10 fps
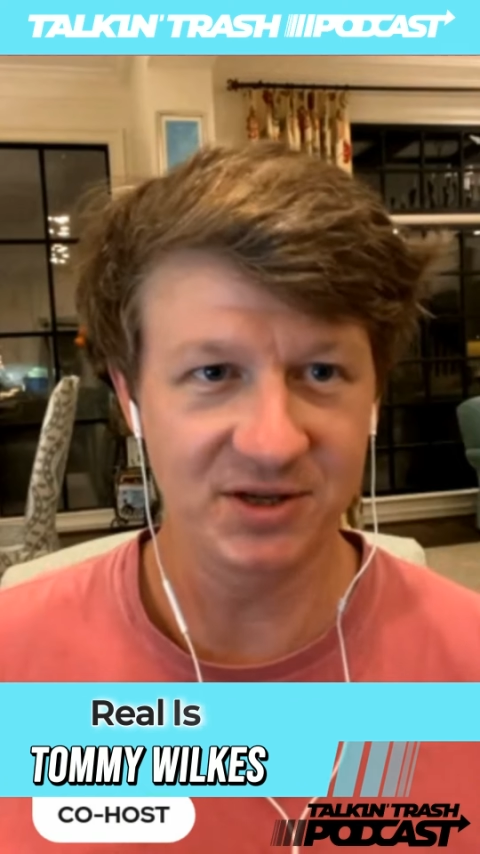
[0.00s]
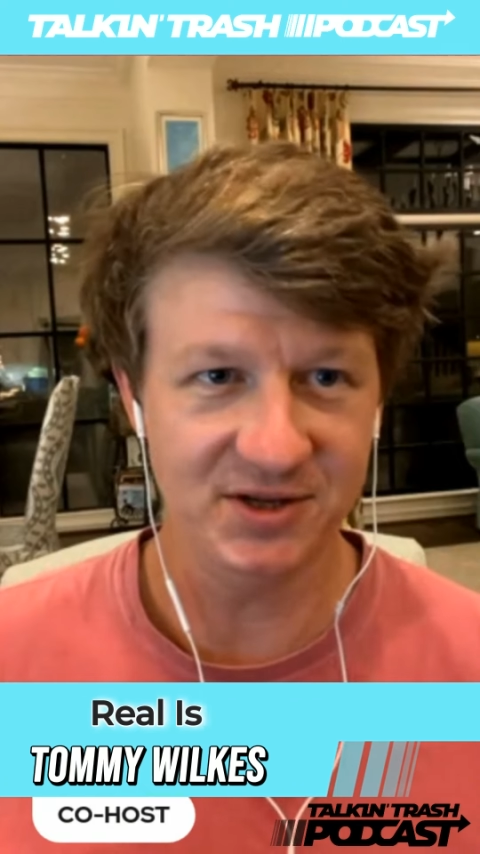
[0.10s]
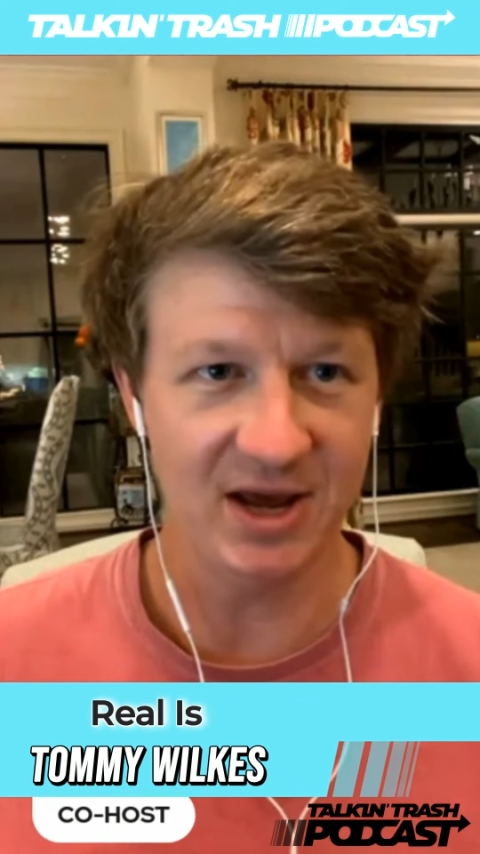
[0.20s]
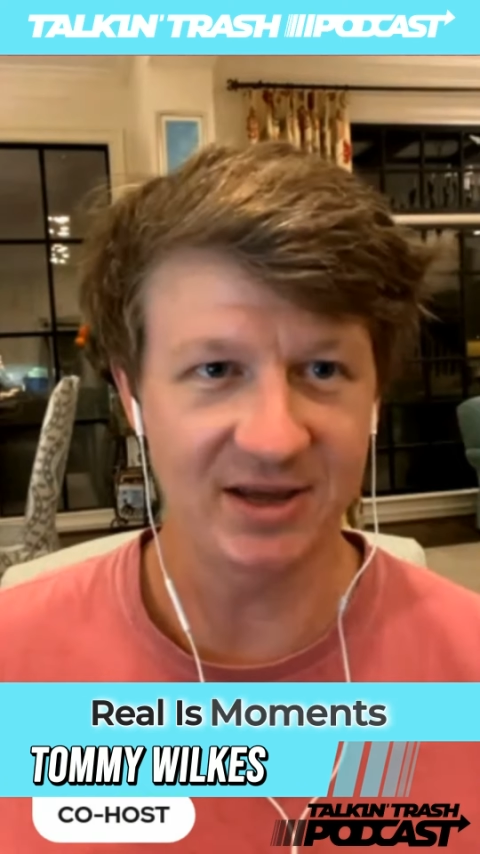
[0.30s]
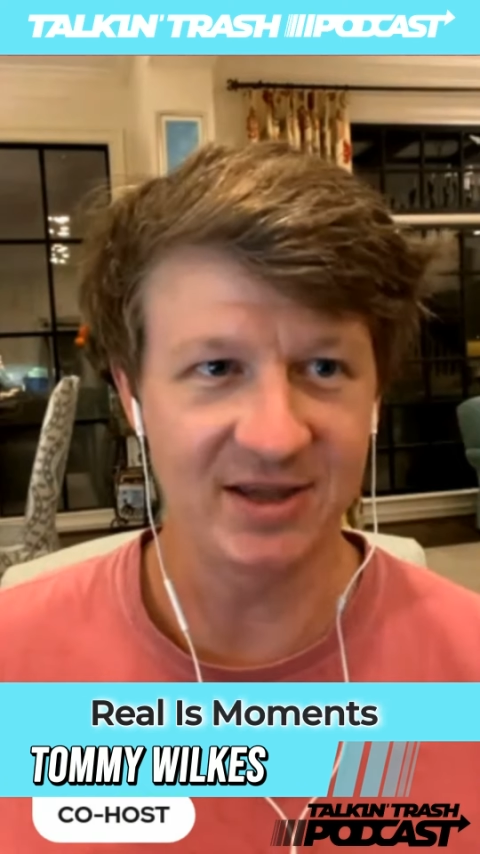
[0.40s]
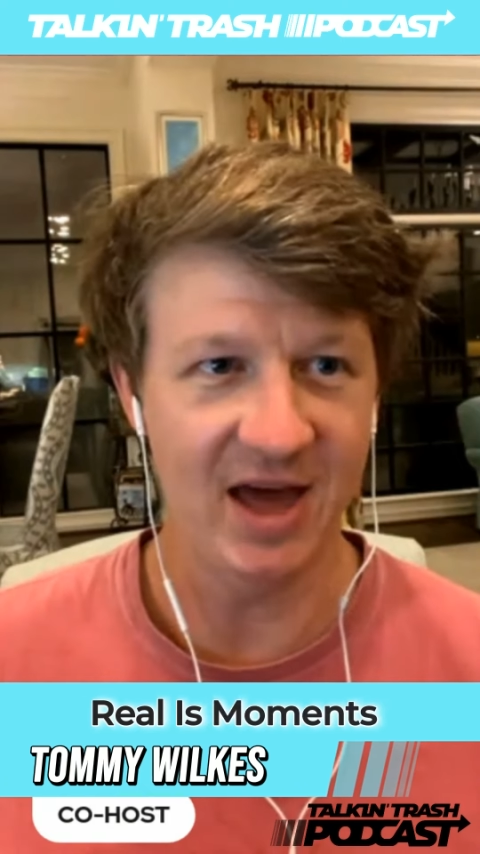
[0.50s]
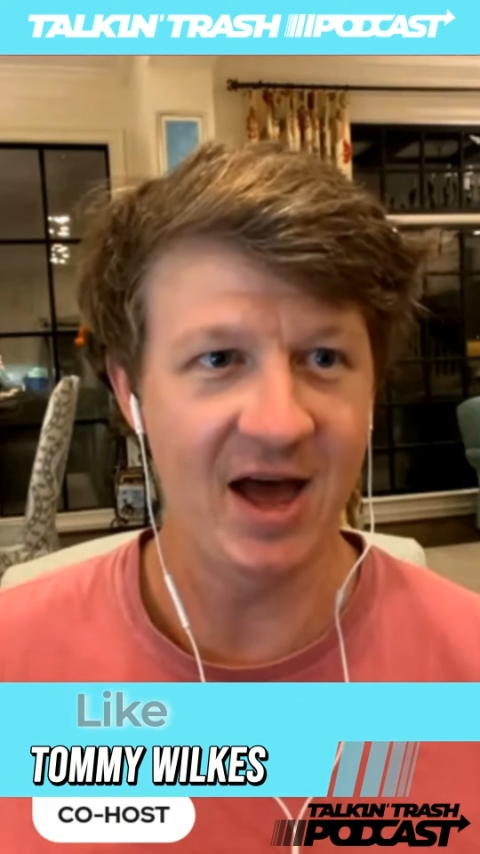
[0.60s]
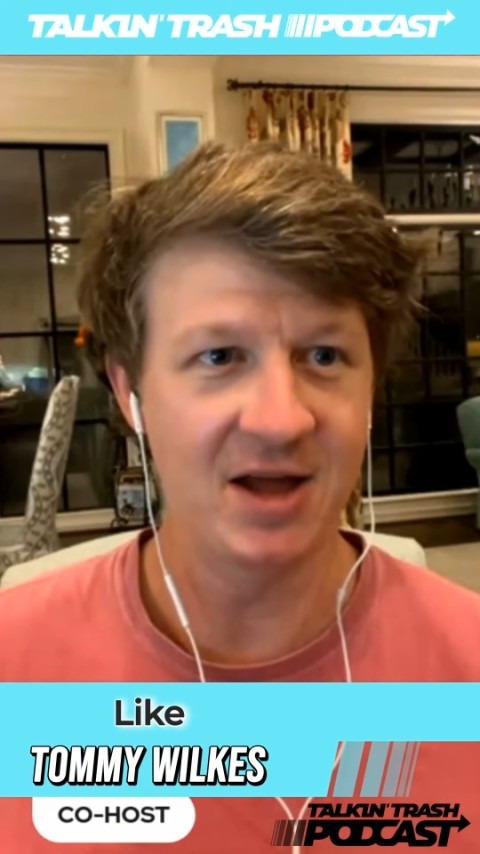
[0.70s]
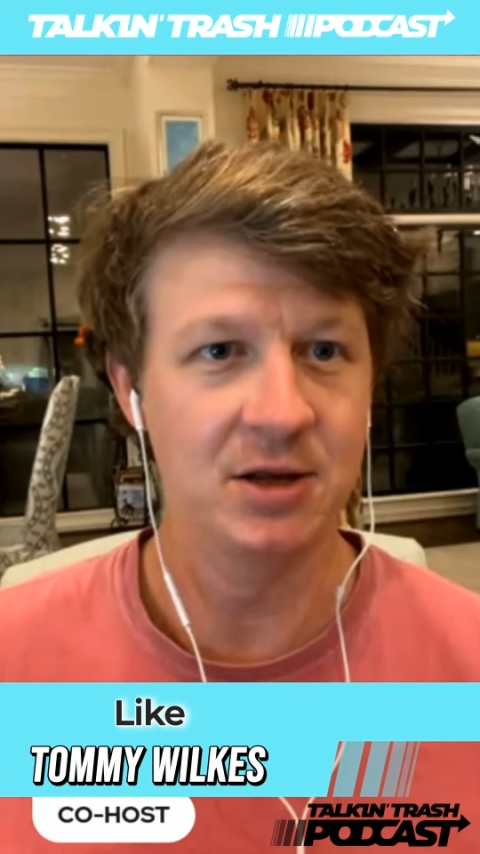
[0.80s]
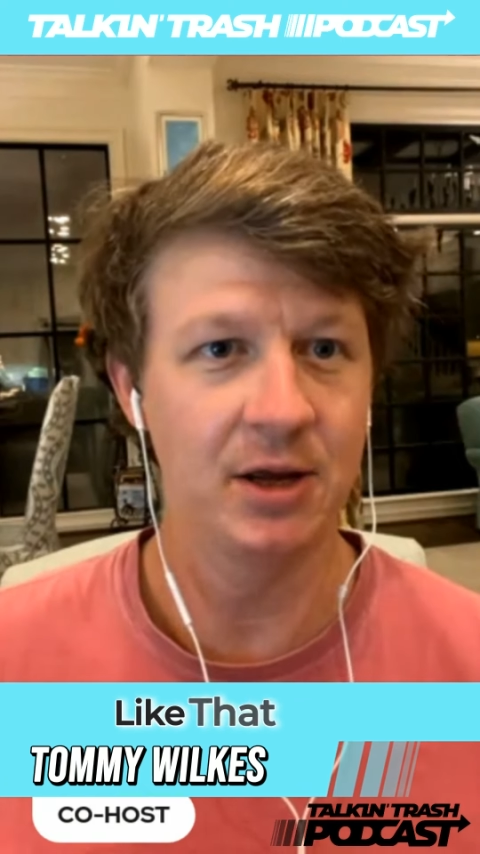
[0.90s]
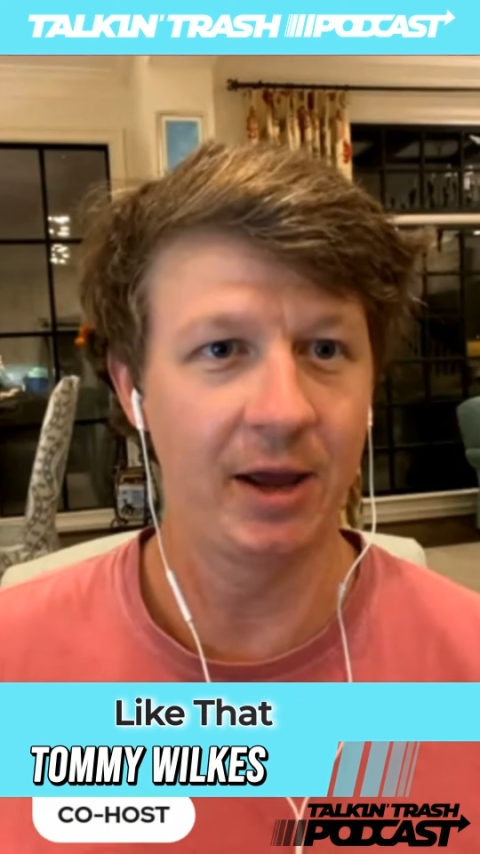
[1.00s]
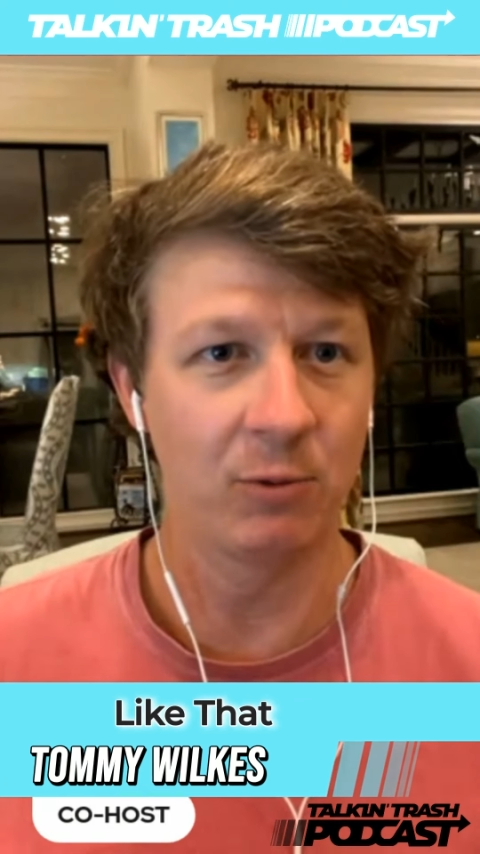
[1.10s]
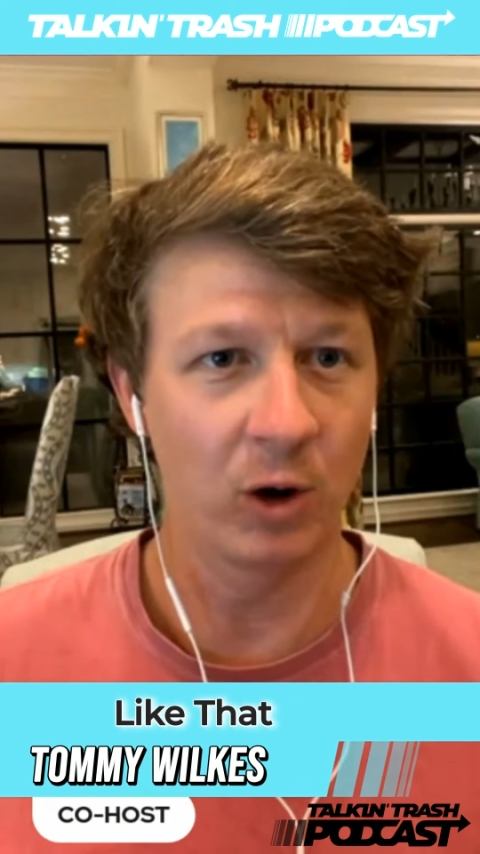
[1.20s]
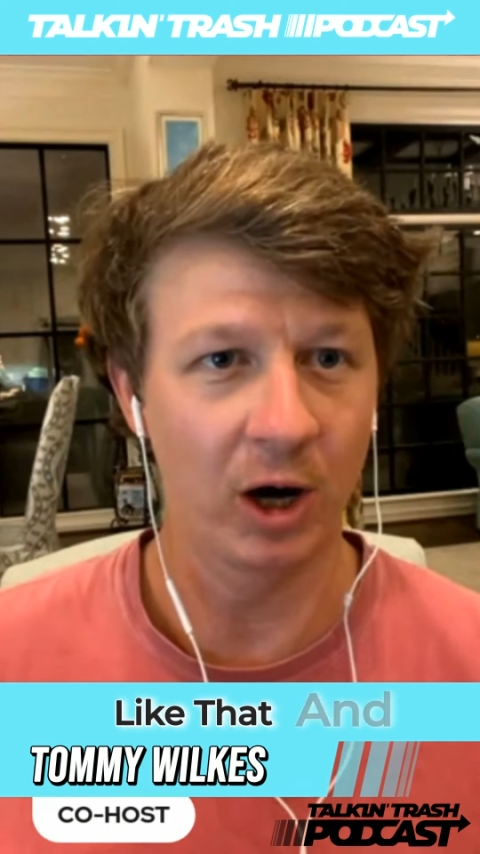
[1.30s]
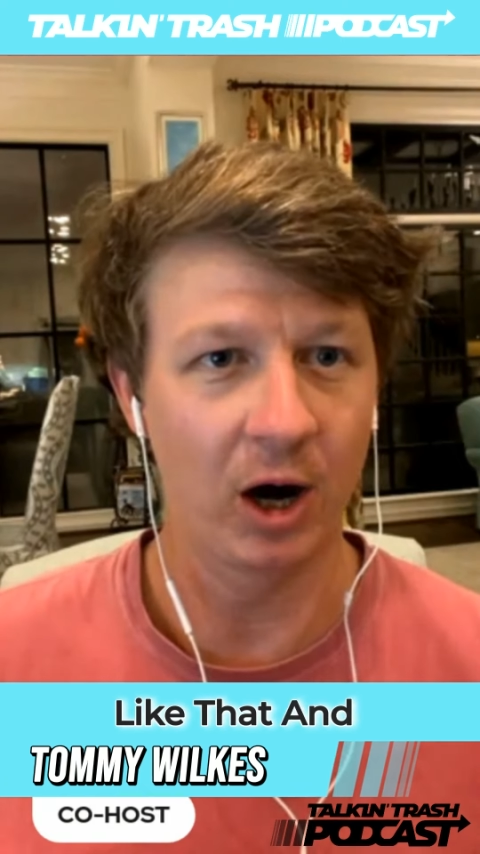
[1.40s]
is moments like that